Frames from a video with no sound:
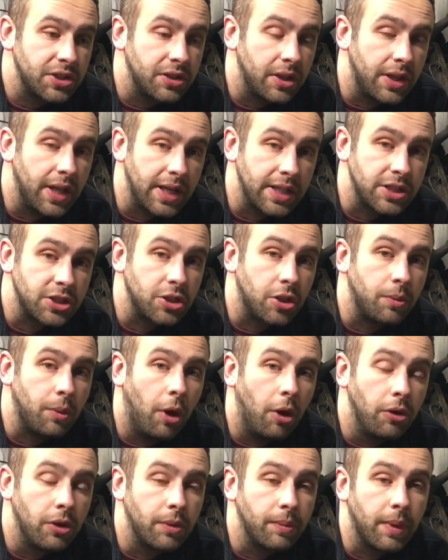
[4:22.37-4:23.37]
The next job
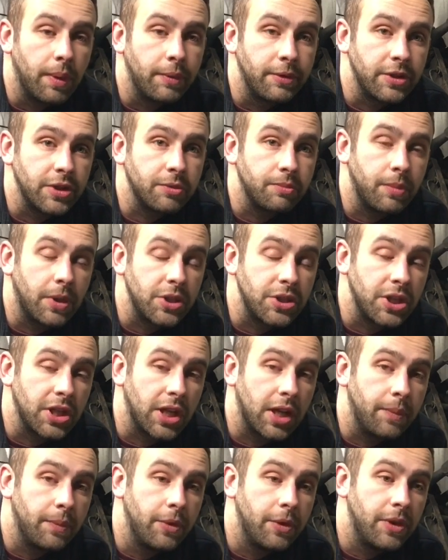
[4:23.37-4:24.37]
on the Budget
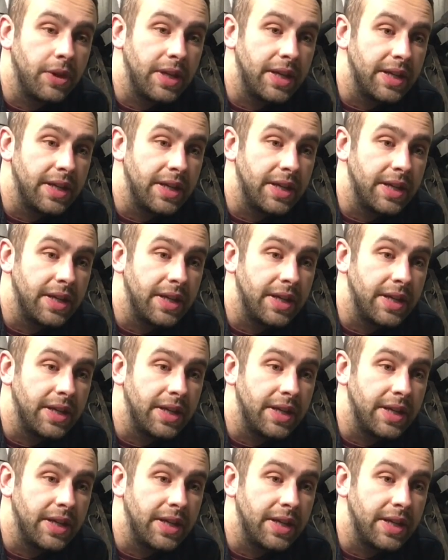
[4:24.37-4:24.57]
Clubman